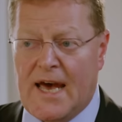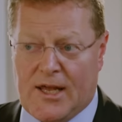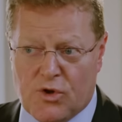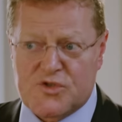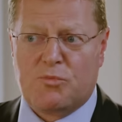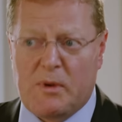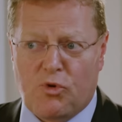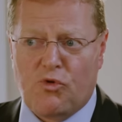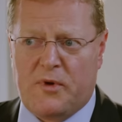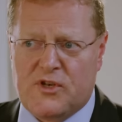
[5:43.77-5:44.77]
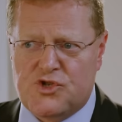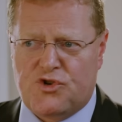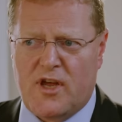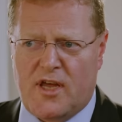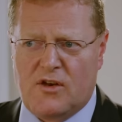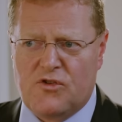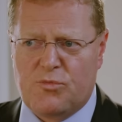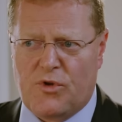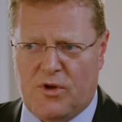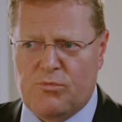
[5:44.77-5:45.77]
And lots of people have been
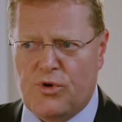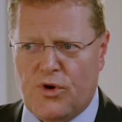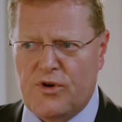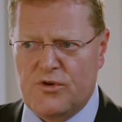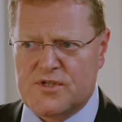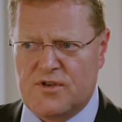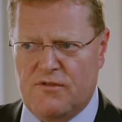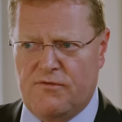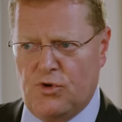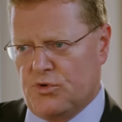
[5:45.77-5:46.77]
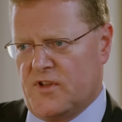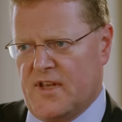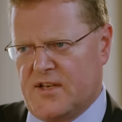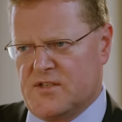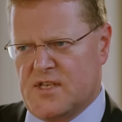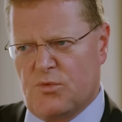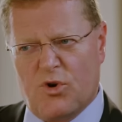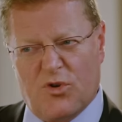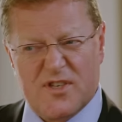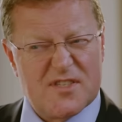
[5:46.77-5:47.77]
trained, but the employers have looked at that and said,
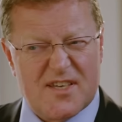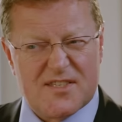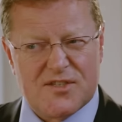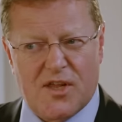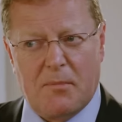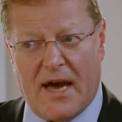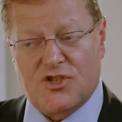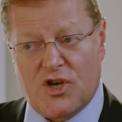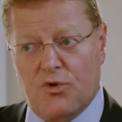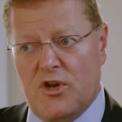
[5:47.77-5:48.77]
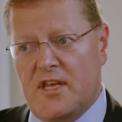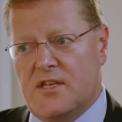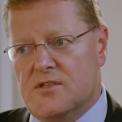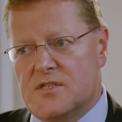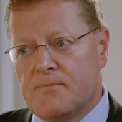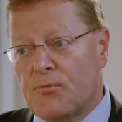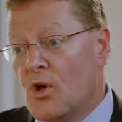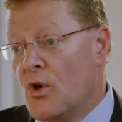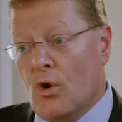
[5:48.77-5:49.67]
well, it doesn't necessarily match our needs.